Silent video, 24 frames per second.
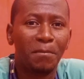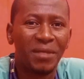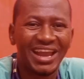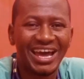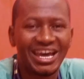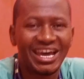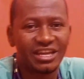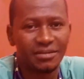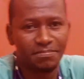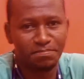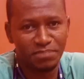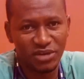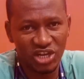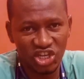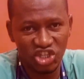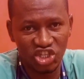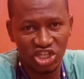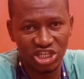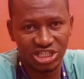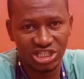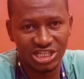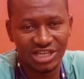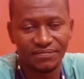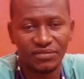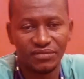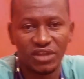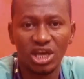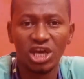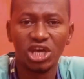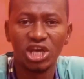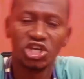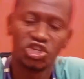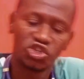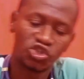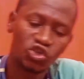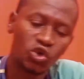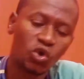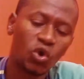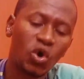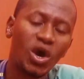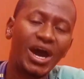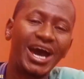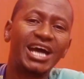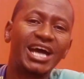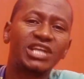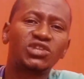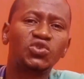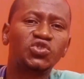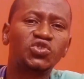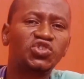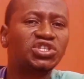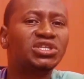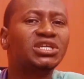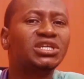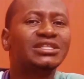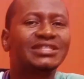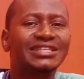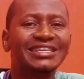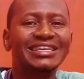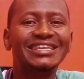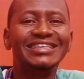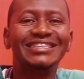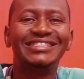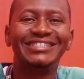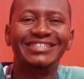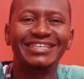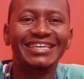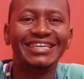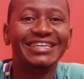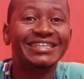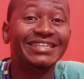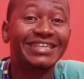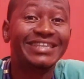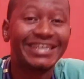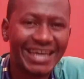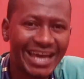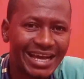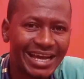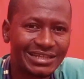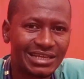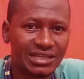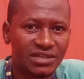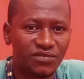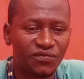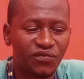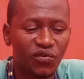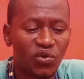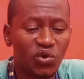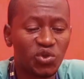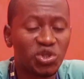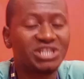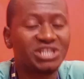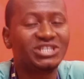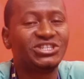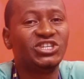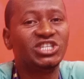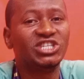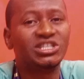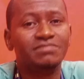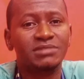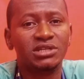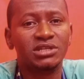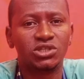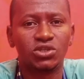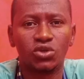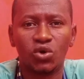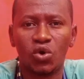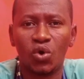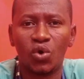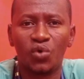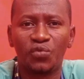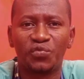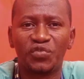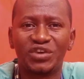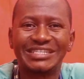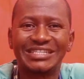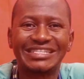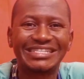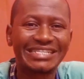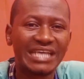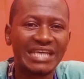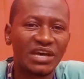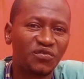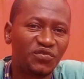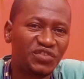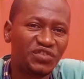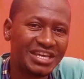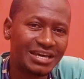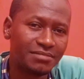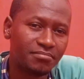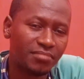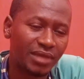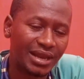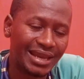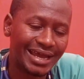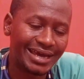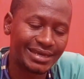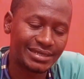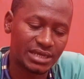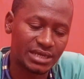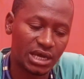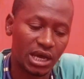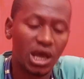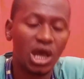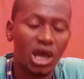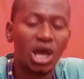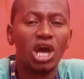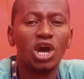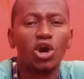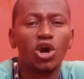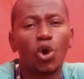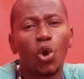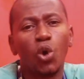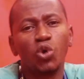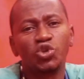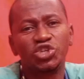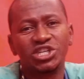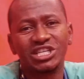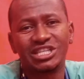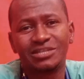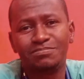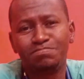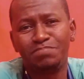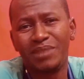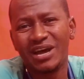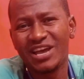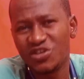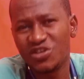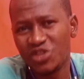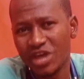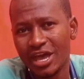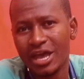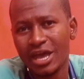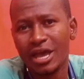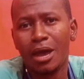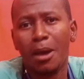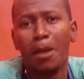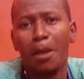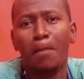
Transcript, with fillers: malaria patient so artesunate is indicated for the treatment of severe malaria caused by the